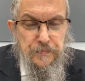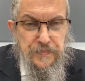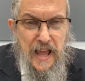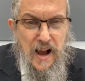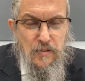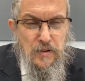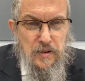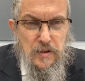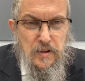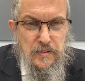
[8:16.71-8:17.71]
Now,
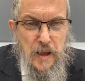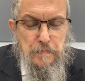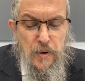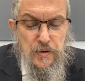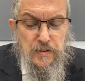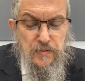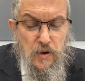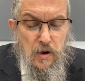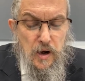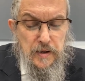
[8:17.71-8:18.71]
that part of
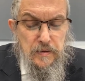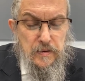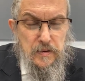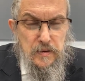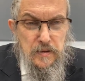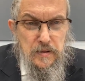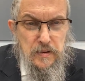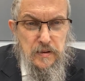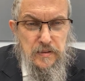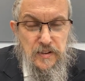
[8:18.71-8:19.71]
God,
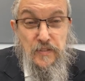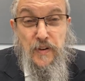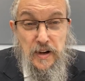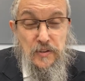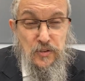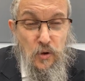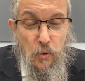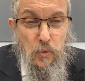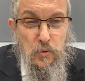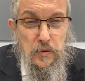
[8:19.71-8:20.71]
the divine
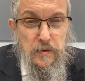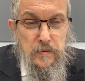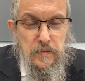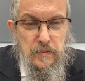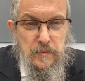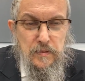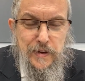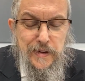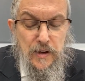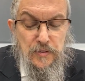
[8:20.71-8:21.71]
soul,
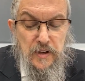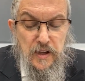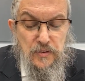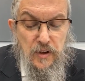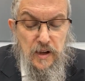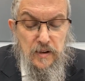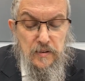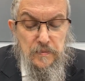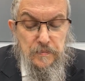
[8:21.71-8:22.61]
right now is in exile.